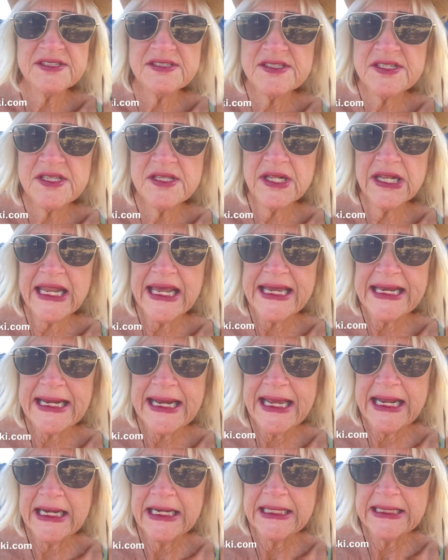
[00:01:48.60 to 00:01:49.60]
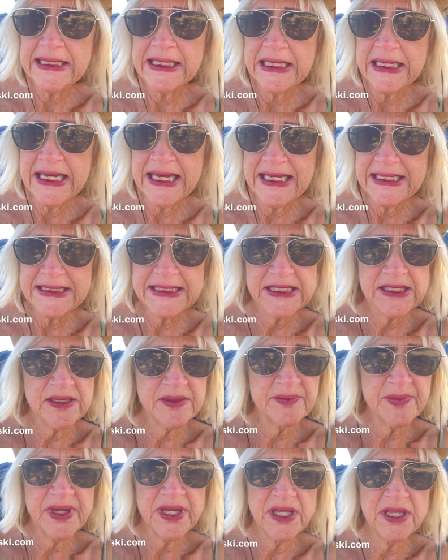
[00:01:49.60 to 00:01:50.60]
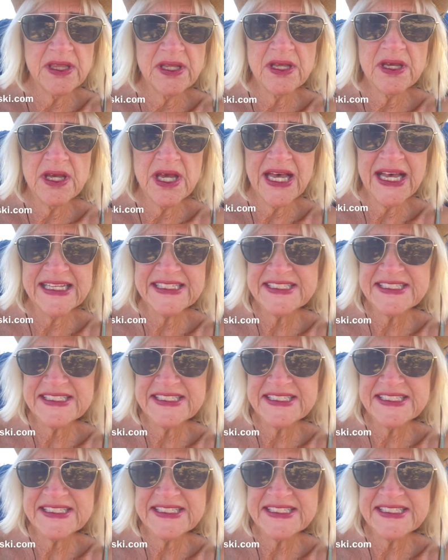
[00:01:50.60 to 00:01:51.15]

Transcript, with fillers: see the light on in the hot tub in the hot